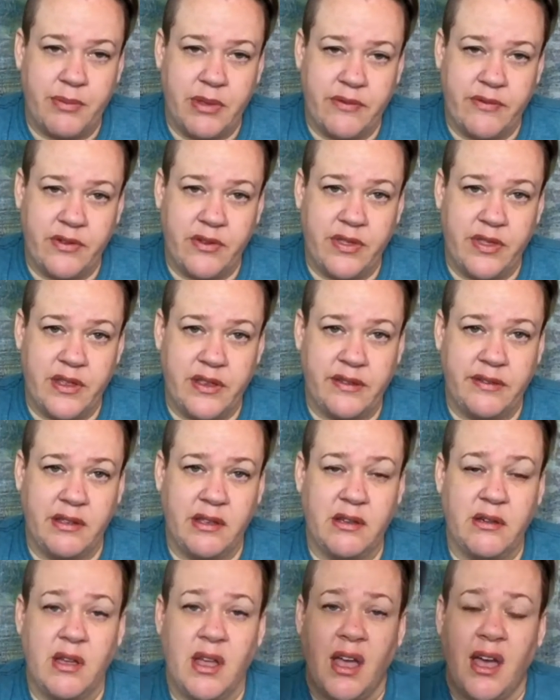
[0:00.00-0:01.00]
But for this
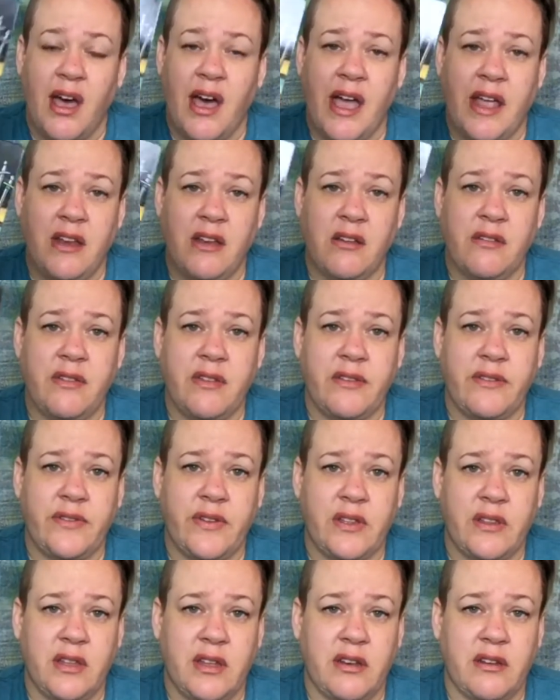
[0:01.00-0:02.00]
year, I know this
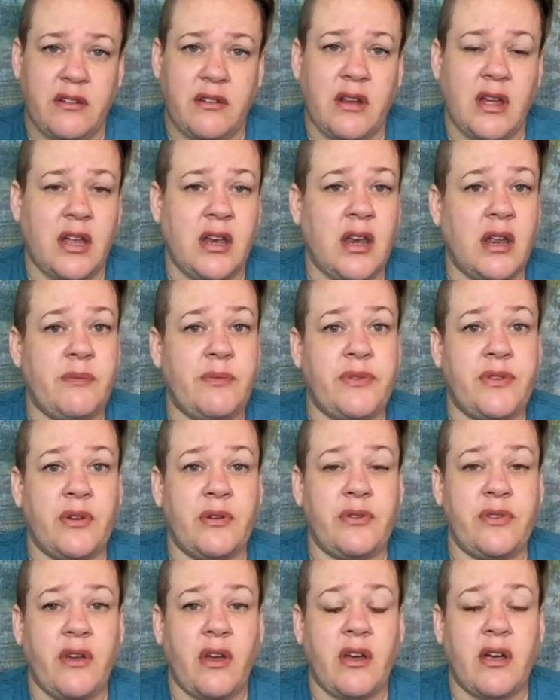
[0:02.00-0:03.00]
feeling, Duna, and I'm
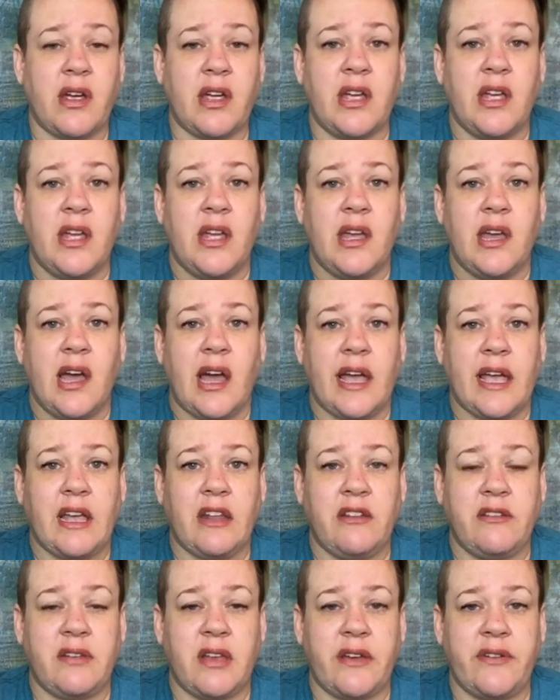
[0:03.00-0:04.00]
so sorry. I
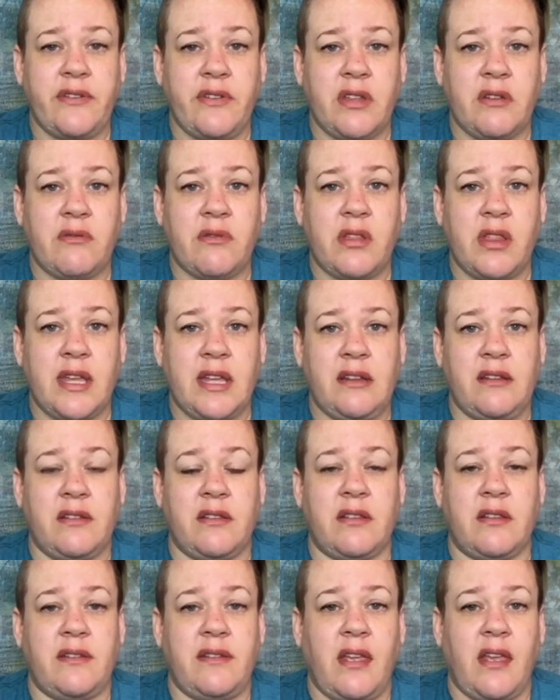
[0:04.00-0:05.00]
can definitely relate
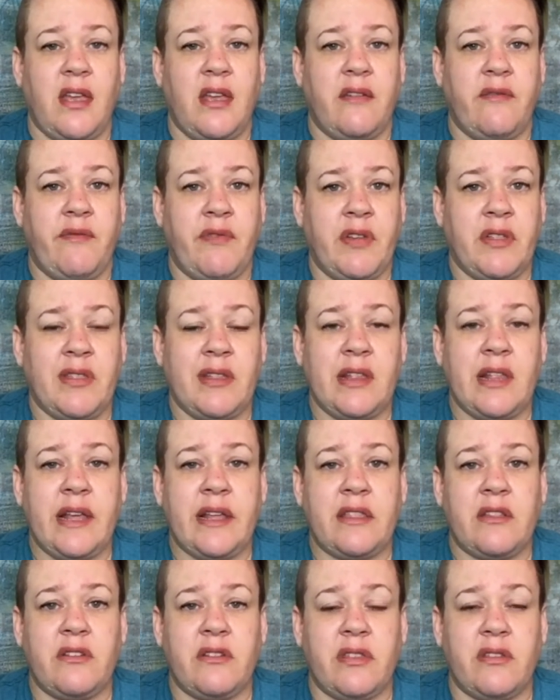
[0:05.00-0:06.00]
to this. Feeling
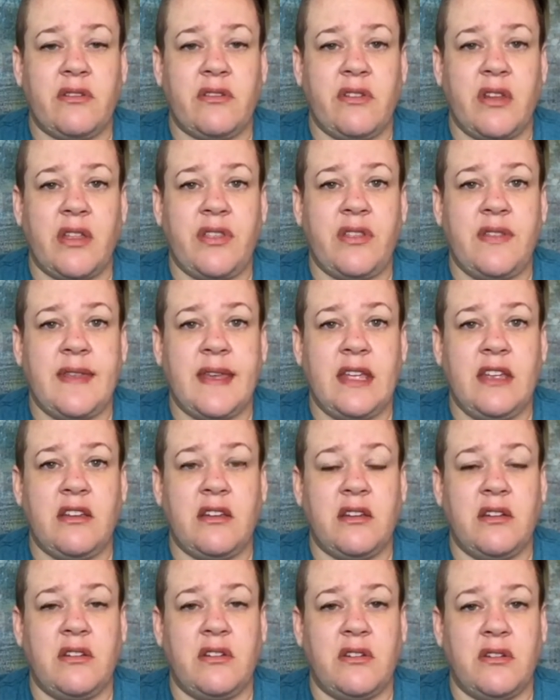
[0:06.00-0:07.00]
like there's nothing that you
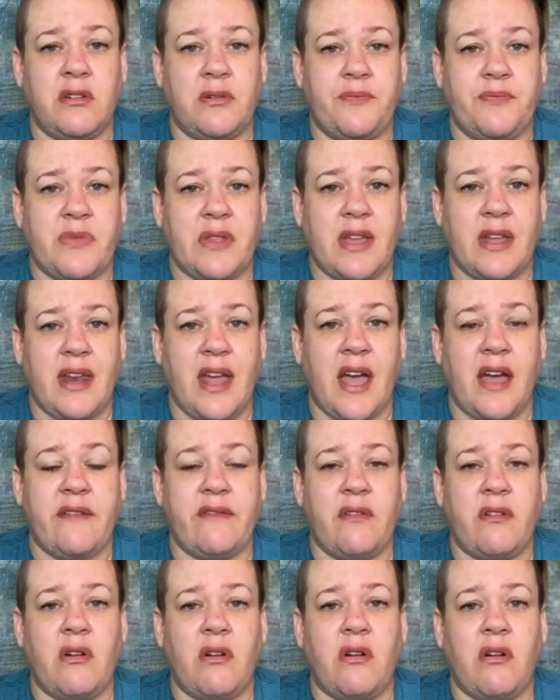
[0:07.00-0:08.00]
can do and
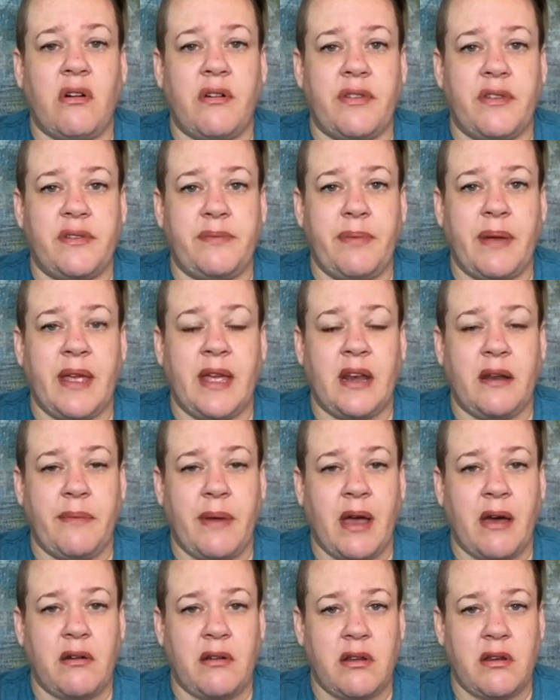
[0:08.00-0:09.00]
having all this pain
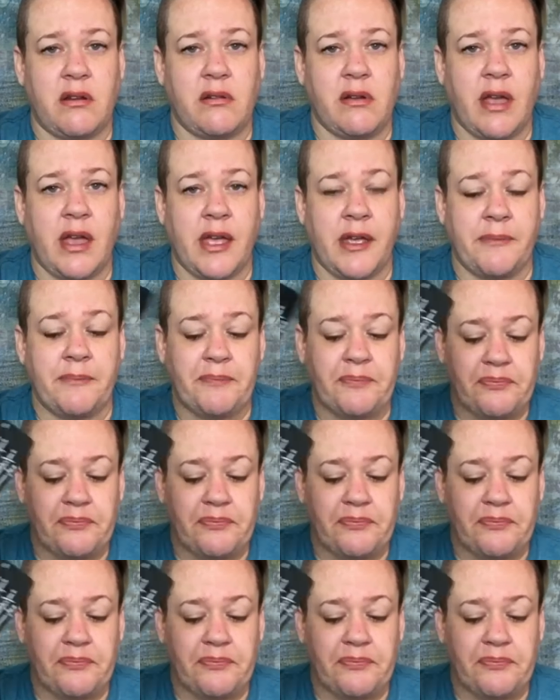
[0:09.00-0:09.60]
about it, okay?